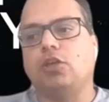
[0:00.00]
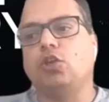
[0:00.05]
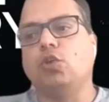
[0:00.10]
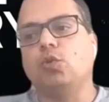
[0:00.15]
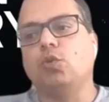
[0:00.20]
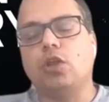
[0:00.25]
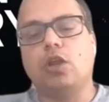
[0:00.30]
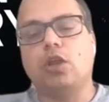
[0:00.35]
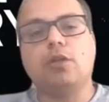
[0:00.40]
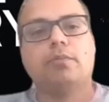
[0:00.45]

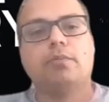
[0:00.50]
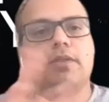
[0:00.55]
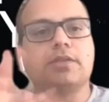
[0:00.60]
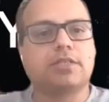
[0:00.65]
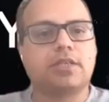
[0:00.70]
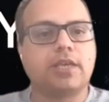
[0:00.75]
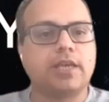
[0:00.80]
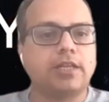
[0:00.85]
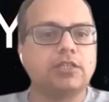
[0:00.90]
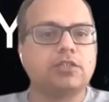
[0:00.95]
you develop
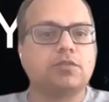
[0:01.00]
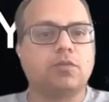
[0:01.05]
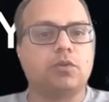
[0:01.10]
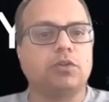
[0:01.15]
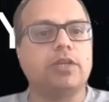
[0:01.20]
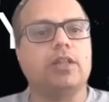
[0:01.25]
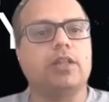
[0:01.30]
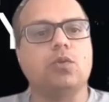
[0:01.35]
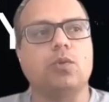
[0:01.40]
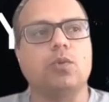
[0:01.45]
the skills
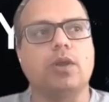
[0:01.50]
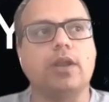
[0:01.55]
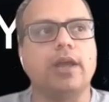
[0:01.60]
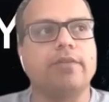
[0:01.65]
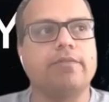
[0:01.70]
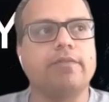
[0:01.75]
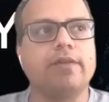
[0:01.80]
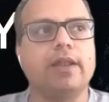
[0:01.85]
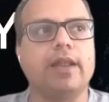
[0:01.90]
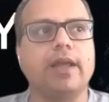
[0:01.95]
for the other
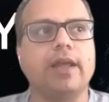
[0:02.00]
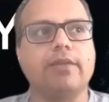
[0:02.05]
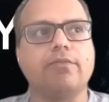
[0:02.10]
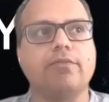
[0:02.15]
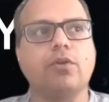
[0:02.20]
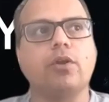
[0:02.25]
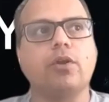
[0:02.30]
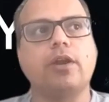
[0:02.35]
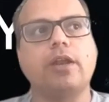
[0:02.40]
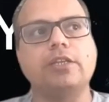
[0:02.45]
one. I feel like
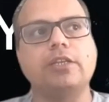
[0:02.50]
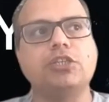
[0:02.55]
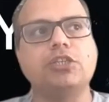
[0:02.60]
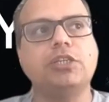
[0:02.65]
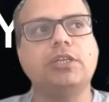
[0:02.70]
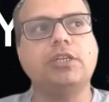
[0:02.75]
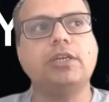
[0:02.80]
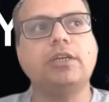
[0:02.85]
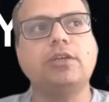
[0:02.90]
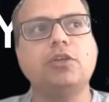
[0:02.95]
if you're an
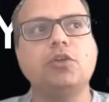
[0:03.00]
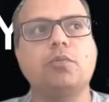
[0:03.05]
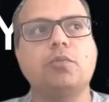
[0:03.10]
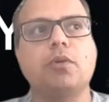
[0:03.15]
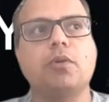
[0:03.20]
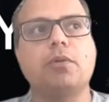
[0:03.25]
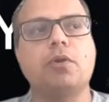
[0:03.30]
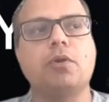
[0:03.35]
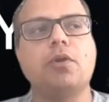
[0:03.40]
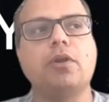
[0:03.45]
engineer, you
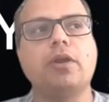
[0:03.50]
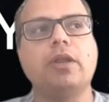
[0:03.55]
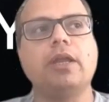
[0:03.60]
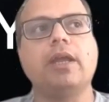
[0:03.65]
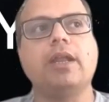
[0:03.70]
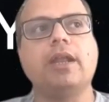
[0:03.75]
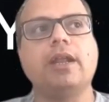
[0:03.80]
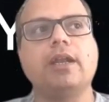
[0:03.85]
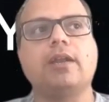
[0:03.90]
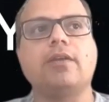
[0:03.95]
probably
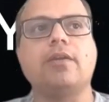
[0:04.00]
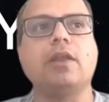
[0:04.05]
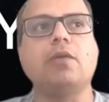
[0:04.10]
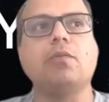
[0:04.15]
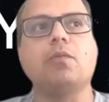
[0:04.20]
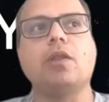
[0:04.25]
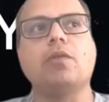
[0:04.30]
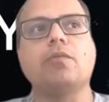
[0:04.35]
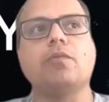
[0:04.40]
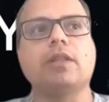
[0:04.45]
already connect
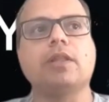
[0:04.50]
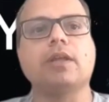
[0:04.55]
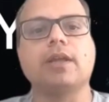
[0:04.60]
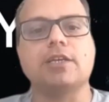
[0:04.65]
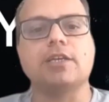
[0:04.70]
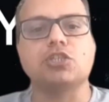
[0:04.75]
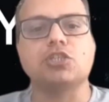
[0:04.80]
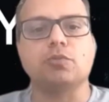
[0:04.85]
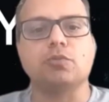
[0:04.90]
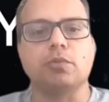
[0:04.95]
really well with the
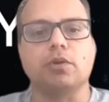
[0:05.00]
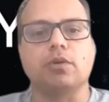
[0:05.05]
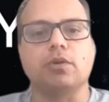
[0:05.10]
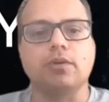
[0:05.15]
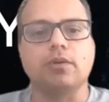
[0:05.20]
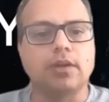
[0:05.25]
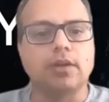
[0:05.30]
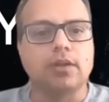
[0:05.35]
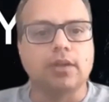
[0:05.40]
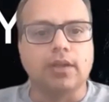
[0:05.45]
customer.
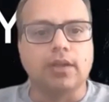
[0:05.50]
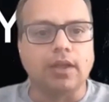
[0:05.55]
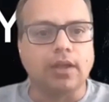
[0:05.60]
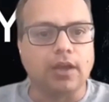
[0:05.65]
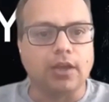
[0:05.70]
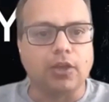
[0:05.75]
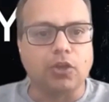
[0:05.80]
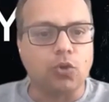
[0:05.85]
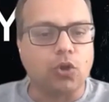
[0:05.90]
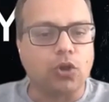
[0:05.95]

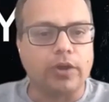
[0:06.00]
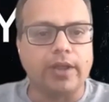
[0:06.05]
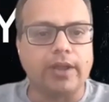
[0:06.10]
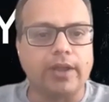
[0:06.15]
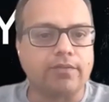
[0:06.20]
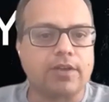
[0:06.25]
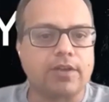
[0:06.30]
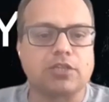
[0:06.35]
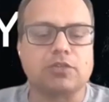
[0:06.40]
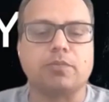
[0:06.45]
You
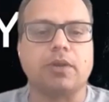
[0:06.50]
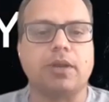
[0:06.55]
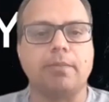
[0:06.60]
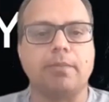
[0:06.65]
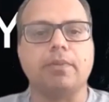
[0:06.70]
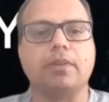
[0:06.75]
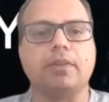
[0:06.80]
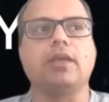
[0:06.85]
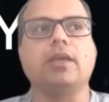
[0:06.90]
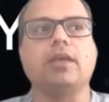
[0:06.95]
already have customer
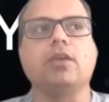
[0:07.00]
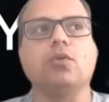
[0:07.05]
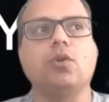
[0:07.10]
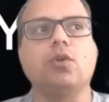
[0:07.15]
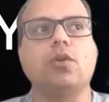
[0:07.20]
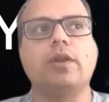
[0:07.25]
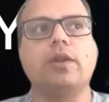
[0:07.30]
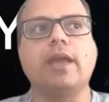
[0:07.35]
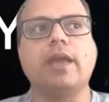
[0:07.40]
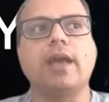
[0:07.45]
empathy.
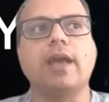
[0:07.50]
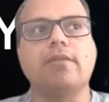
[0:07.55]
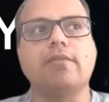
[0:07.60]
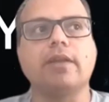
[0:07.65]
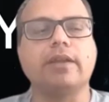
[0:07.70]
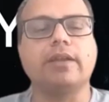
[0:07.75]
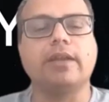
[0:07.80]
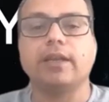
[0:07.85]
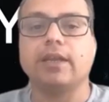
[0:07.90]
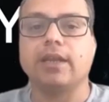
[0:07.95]
You already
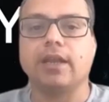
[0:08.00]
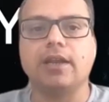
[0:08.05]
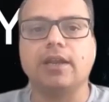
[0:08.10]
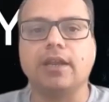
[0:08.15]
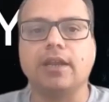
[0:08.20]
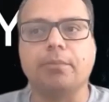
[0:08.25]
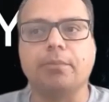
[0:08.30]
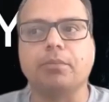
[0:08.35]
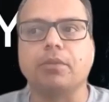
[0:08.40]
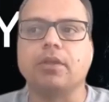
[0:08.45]
have like
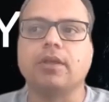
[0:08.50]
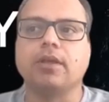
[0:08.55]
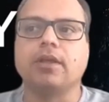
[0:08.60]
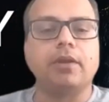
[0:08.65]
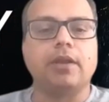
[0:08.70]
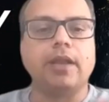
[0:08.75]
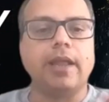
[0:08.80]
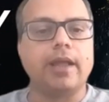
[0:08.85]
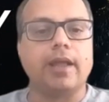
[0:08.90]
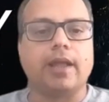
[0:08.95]
technical depth.
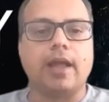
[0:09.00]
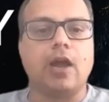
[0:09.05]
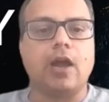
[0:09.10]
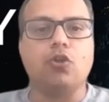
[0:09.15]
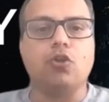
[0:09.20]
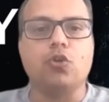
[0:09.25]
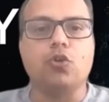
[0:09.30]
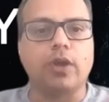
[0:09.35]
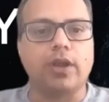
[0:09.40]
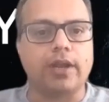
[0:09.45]
But like,
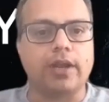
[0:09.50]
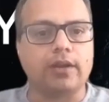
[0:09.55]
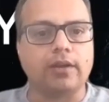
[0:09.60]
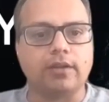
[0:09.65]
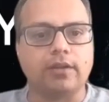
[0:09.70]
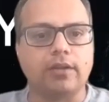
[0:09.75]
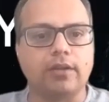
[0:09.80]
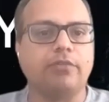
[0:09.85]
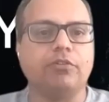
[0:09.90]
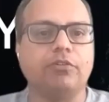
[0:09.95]
how do you connect
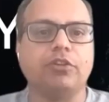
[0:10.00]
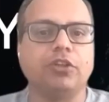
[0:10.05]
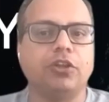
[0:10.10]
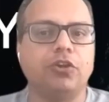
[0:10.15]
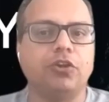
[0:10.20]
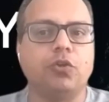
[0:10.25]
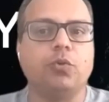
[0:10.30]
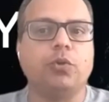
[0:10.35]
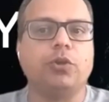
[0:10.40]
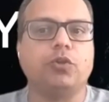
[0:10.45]
everything
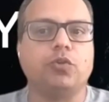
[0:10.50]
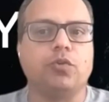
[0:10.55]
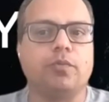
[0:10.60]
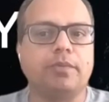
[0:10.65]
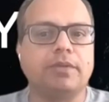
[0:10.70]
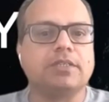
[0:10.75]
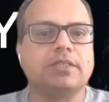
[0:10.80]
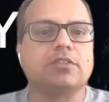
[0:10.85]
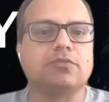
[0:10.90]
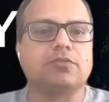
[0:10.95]
that you're doing to
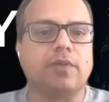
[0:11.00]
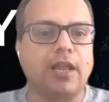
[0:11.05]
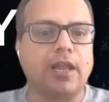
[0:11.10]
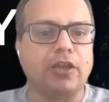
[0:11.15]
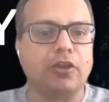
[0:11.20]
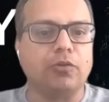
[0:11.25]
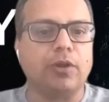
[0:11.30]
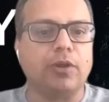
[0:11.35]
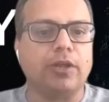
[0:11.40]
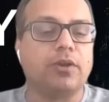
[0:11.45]
a business
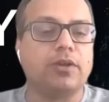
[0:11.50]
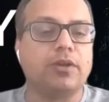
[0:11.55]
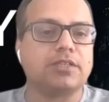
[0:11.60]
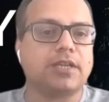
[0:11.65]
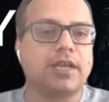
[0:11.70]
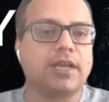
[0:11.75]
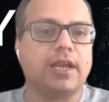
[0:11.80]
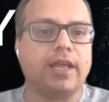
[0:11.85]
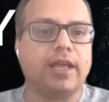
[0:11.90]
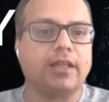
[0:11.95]
value? So you
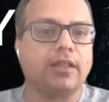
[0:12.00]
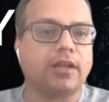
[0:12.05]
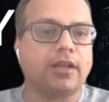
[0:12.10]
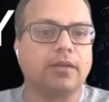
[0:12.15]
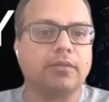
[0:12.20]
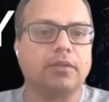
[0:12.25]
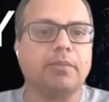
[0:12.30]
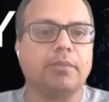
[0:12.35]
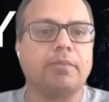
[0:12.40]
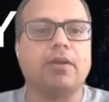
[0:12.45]
understand like
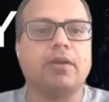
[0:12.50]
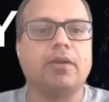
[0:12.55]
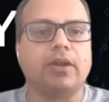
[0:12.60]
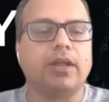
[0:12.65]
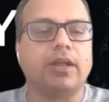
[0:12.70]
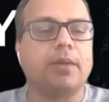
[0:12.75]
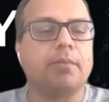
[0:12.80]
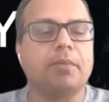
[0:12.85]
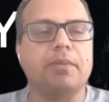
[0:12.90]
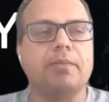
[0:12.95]
the
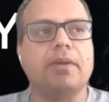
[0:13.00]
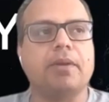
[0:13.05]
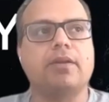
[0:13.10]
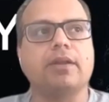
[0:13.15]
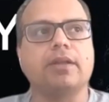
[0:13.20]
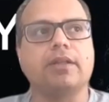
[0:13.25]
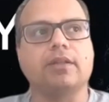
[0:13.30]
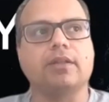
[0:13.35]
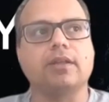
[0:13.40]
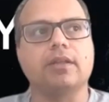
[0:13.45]
metric, company
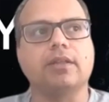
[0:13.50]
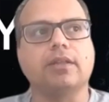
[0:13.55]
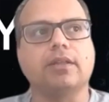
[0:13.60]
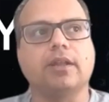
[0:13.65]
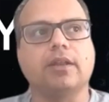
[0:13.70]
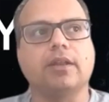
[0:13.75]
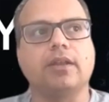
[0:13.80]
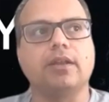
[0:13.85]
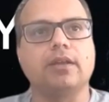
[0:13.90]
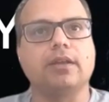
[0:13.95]
metric
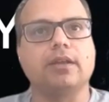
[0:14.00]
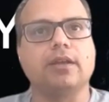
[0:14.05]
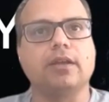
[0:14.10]
that